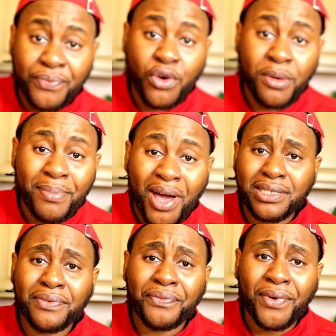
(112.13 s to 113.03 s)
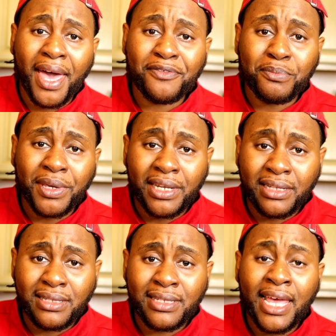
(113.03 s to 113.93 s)
for about 5
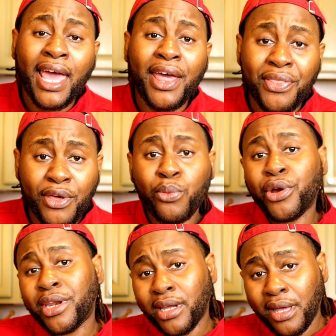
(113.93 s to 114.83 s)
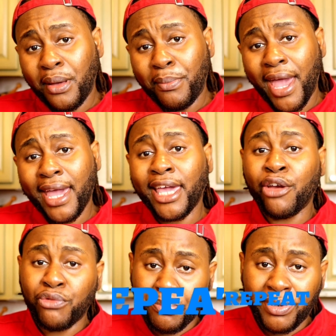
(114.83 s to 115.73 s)
minutes, and then we're going to come back
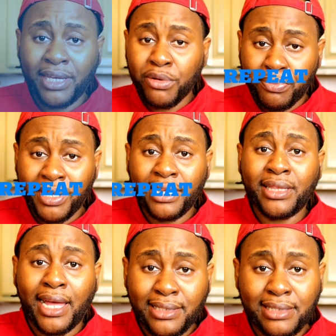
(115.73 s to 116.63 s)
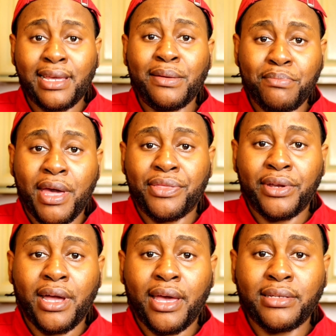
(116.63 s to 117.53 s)
and repeat that same method,
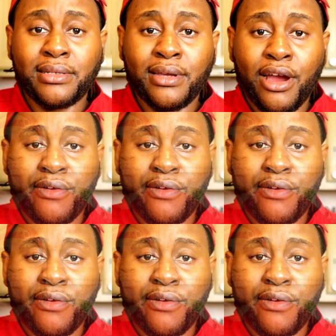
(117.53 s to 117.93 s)
guys.